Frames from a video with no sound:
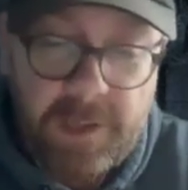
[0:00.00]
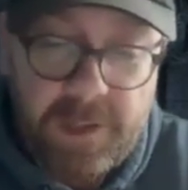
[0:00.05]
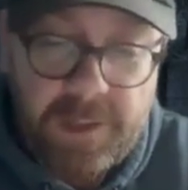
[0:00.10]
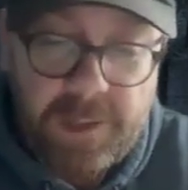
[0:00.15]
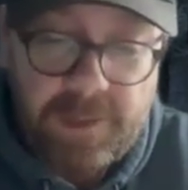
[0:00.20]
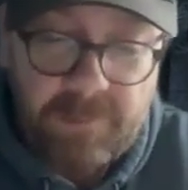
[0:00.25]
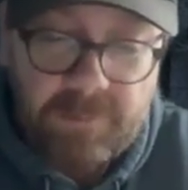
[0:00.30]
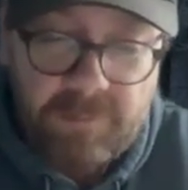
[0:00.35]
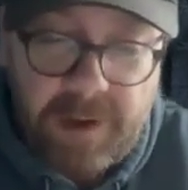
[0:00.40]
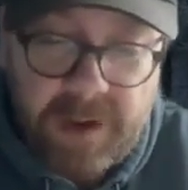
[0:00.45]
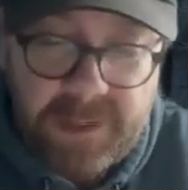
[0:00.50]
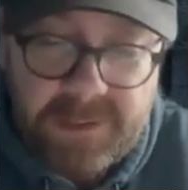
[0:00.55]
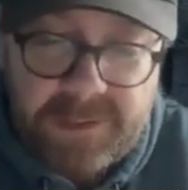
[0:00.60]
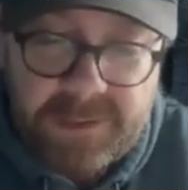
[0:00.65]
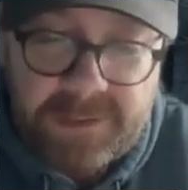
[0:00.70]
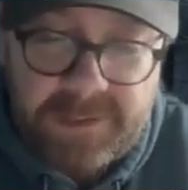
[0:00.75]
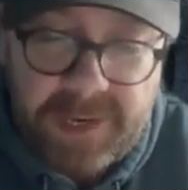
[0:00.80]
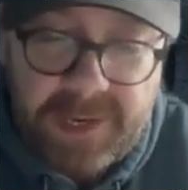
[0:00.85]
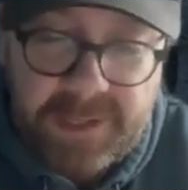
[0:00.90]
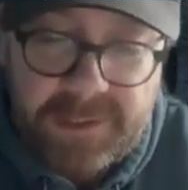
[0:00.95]
The rat
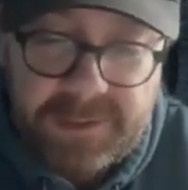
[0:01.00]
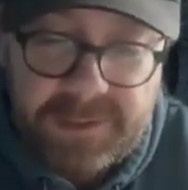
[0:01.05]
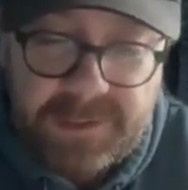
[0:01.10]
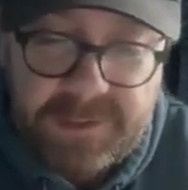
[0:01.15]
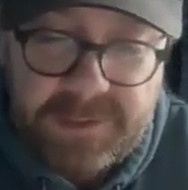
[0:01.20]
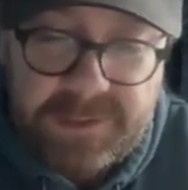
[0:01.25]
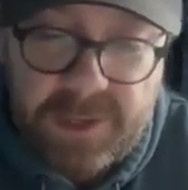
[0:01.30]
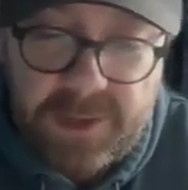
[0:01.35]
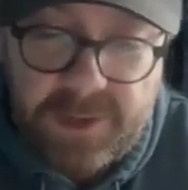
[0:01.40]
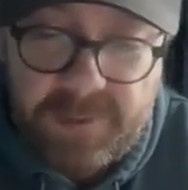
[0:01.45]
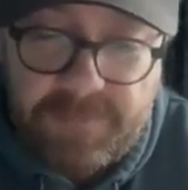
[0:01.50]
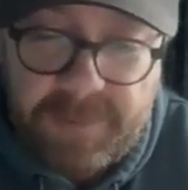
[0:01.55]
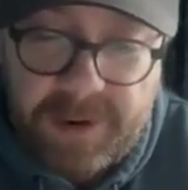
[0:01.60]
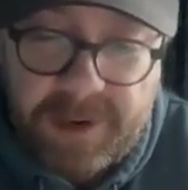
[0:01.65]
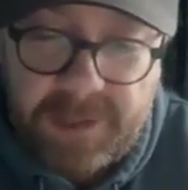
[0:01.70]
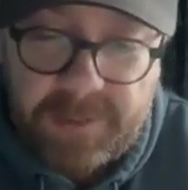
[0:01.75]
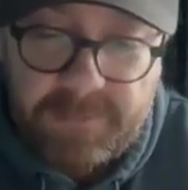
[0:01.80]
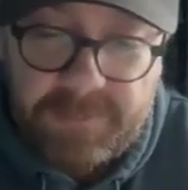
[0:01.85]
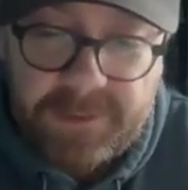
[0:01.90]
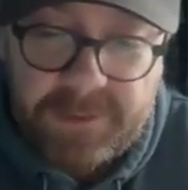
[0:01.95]
attacked a snow
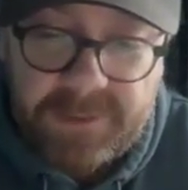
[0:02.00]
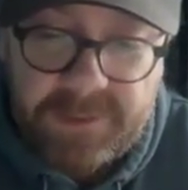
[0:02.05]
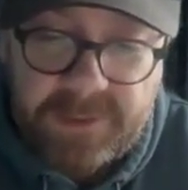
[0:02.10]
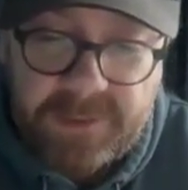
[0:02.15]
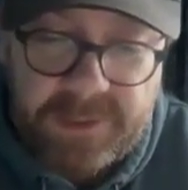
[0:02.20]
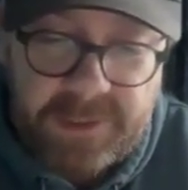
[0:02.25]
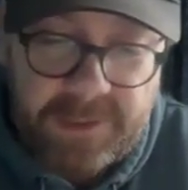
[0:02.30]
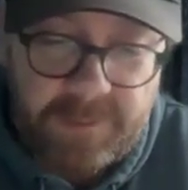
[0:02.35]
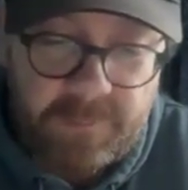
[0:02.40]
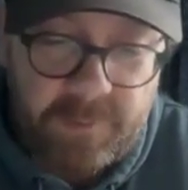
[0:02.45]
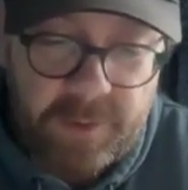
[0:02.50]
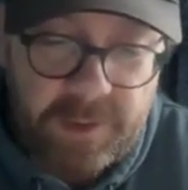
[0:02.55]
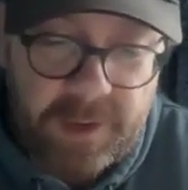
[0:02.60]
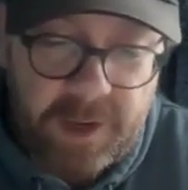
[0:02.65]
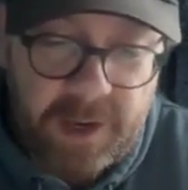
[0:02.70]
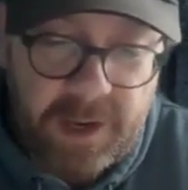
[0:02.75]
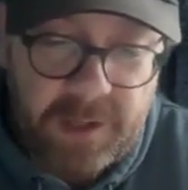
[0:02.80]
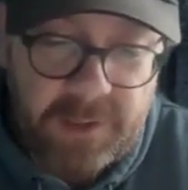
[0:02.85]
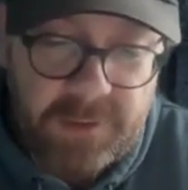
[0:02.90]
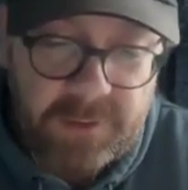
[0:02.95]
bank beside them with
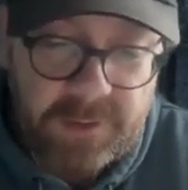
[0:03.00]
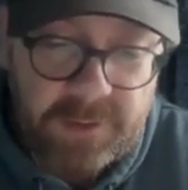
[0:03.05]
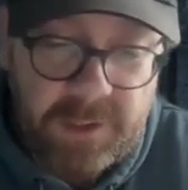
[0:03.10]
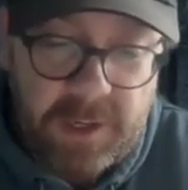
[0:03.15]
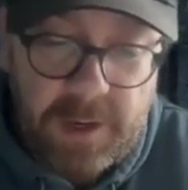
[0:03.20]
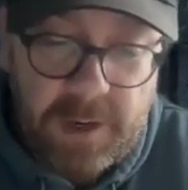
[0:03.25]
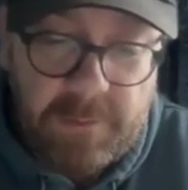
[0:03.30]
ardour,